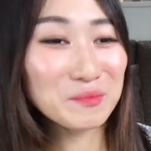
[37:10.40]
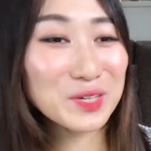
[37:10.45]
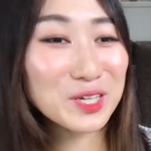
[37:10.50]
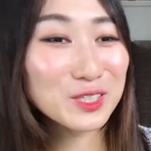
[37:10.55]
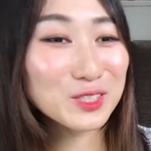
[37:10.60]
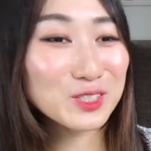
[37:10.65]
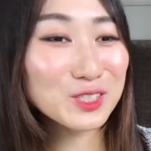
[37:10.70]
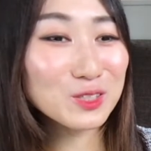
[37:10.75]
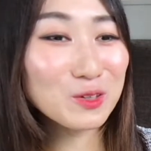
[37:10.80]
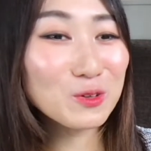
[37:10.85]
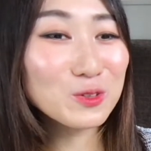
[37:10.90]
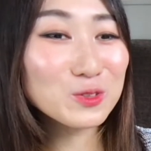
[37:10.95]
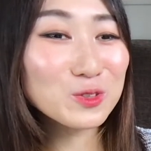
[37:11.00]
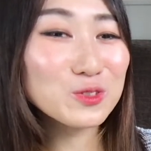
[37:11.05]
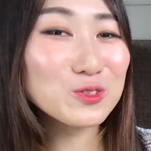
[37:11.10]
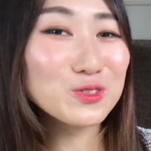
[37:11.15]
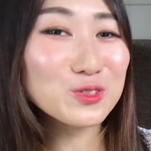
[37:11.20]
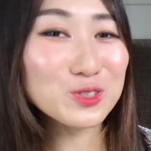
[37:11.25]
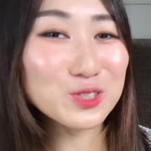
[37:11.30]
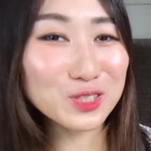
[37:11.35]
because it also
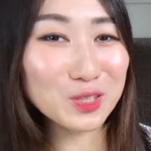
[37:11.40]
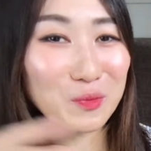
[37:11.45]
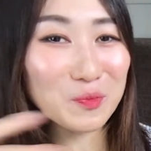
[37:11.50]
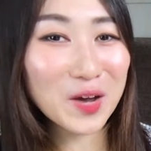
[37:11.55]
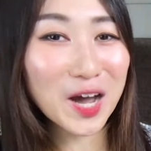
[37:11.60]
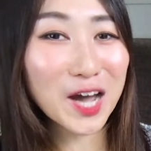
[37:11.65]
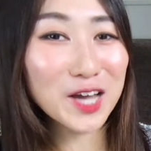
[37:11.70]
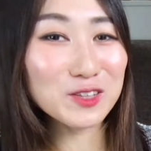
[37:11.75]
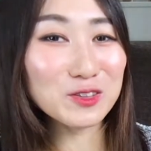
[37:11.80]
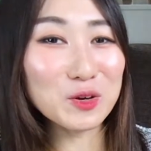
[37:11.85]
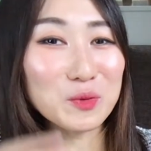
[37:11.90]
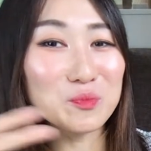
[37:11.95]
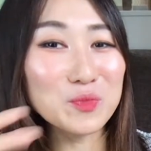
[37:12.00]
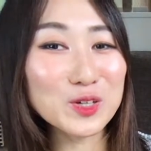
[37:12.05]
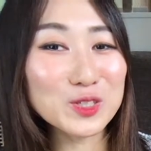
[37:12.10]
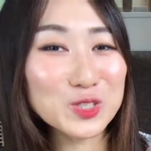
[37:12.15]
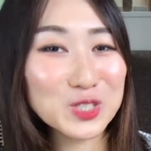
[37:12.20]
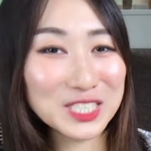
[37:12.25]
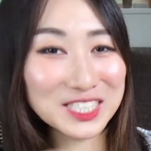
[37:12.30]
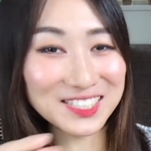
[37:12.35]
used some kind of
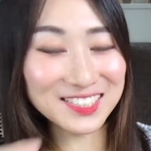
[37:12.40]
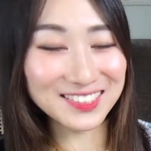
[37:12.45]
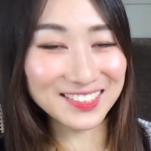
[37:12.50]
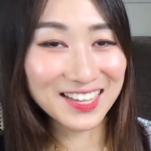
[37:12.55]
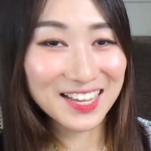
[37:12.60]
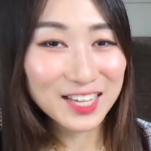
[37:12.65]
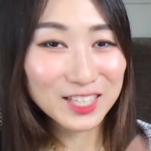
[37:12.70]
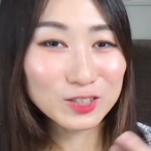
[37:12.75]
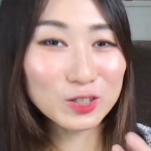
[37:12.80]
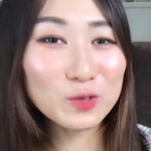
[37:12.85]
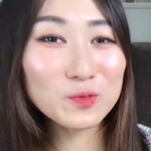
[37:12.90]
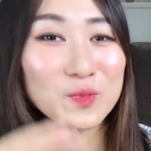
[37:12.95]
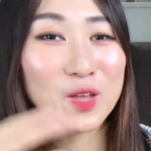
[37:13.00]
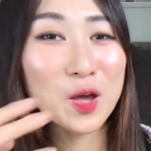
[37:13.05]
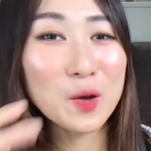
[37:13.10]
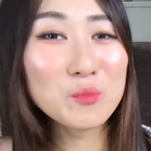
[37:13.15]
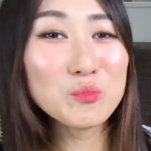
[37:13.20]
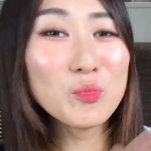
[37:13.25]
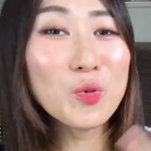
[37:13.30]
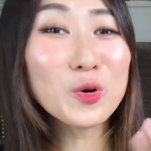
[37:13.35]
machine the
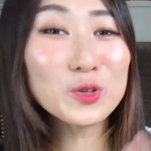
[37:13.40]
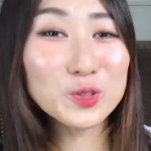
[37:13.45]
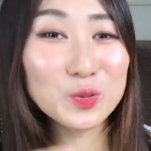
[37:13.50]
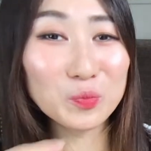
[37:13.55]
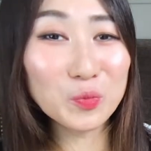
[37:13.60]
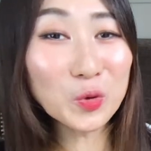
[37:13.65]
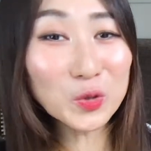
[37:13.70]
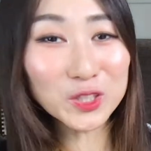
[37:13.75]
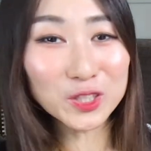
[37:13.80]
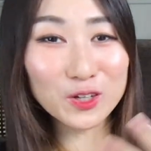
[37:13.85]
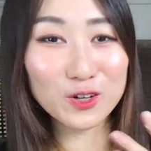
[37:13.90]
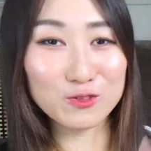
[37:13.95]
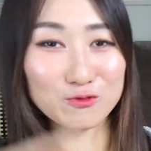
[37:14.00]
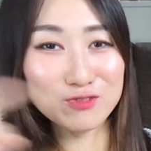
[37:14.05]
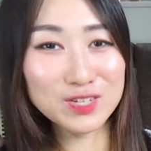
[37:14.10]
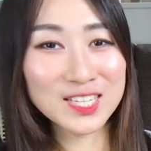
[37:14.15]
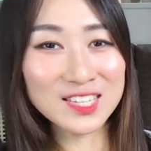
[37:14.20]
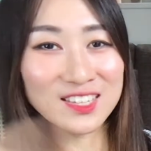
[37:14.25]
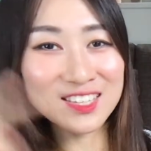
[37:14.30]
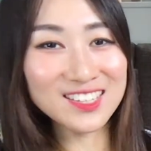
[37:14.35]
mo motor
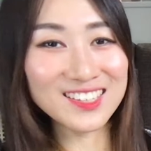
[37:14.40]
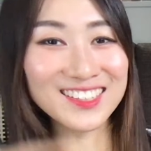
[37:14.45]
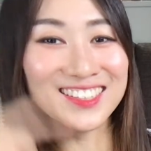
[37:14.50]
ring